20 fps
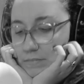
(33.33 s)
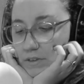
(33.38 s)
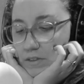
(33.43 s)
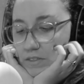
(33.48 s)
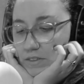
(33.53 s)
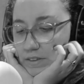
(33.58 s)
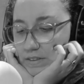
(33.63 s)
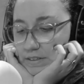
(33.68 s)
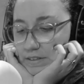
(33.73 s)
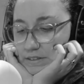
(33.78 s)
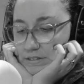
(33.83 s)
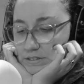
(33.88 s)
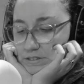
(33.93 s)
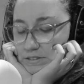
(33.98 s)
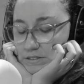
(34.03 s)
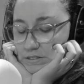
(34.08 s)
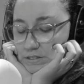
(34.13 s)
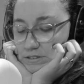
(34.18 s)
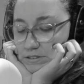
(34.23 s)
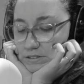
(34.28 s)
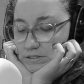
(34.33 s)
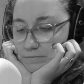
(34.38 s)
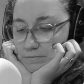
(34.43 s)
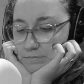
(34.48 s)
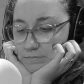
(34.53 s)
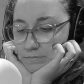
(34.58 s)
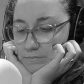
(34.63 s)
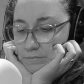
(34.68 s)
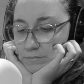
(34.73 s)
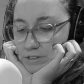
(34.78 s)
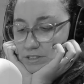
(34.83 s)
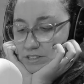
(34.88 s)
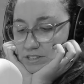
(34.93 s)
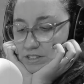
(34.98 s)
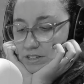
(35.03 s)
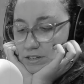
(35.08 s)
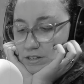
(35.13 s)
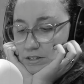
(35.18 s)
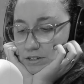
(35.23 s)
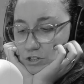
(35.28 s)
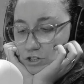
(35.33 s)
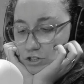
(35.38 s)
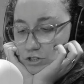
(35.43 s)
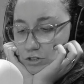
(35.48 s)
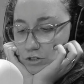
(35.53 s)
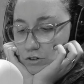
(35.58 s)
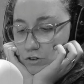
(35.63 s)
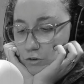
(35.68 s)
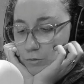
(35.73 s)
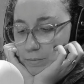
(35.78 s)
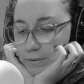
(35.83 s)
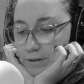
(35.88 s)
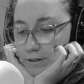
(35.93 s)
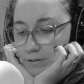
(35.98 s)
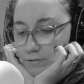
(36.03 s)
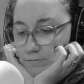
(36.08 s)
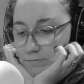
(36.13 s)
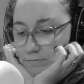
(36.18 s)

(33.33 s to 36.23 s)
I think that's a sign I should go to bed.